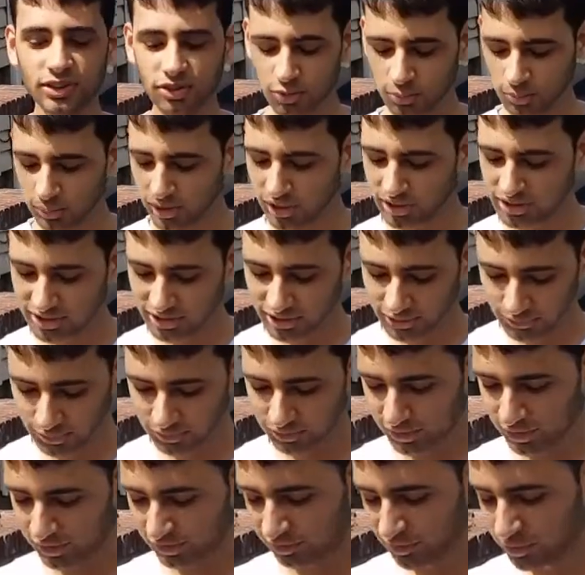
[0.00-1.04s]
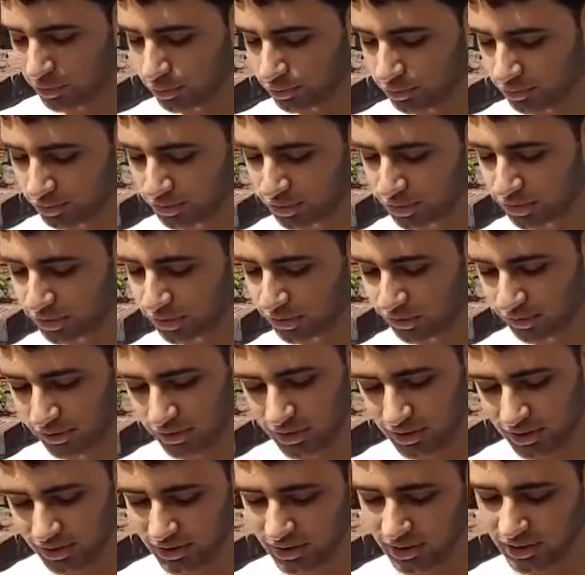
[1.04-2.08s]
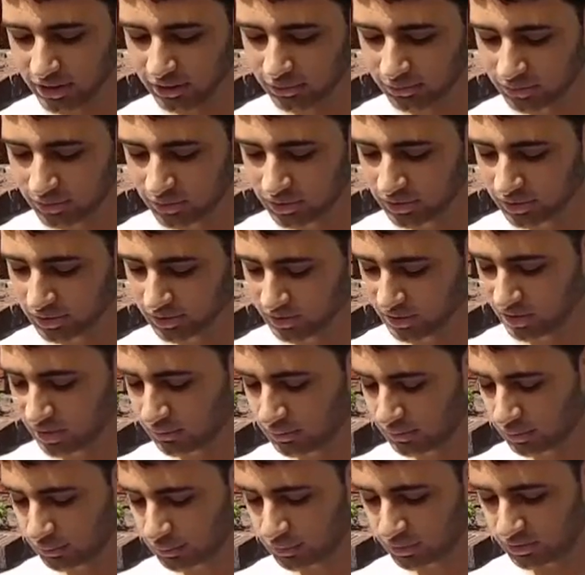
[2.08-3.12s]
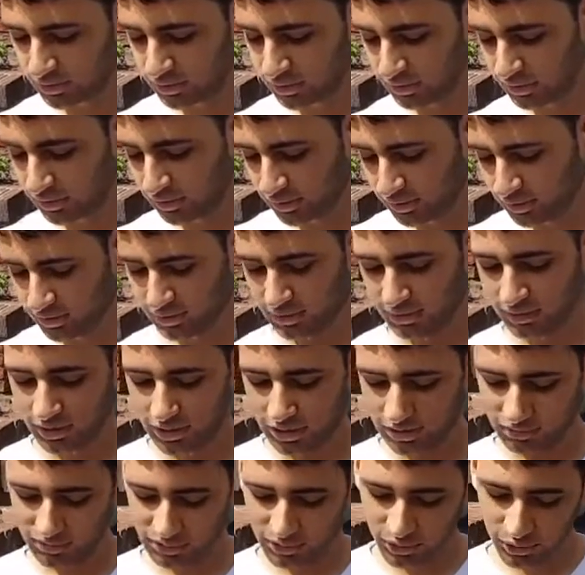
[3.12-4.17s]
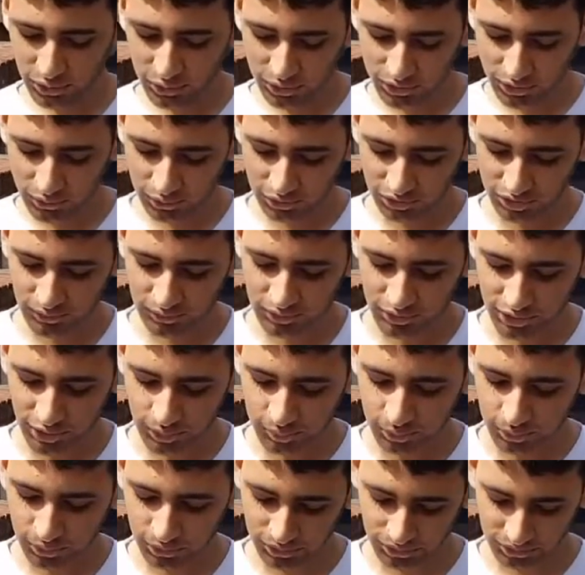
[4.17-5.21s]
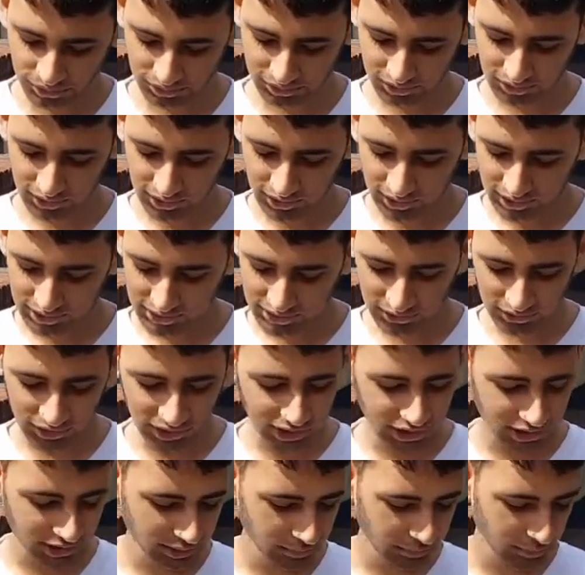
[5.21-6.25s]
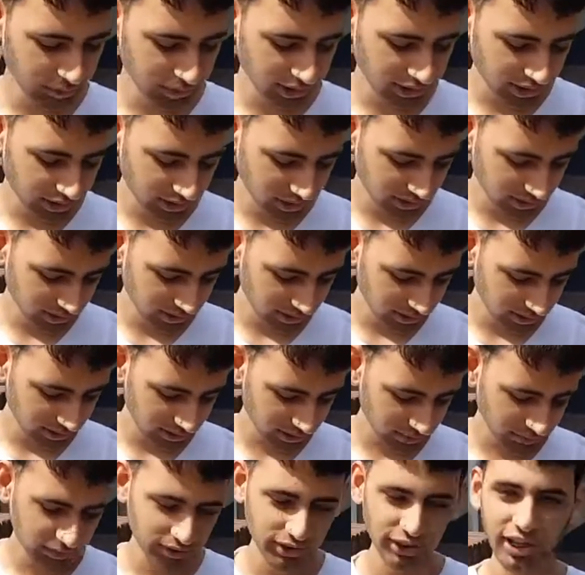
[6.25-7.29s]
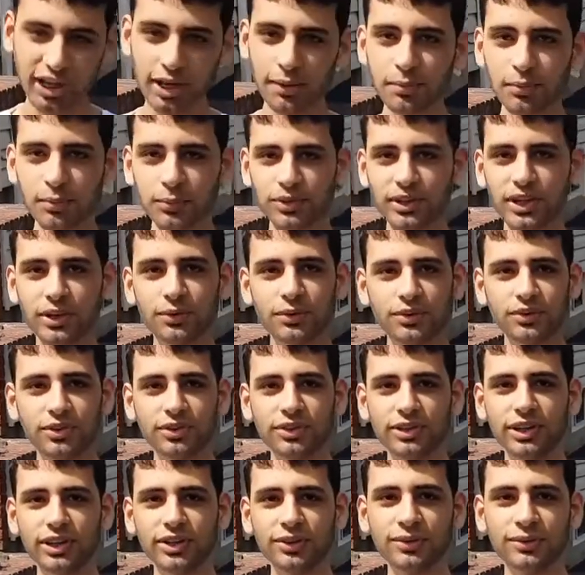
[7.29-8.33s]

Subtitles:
This project was very fun overall. I had a really good time doing it. Even though there was some troubles, I still got it completed, and I'm really happy with how it turned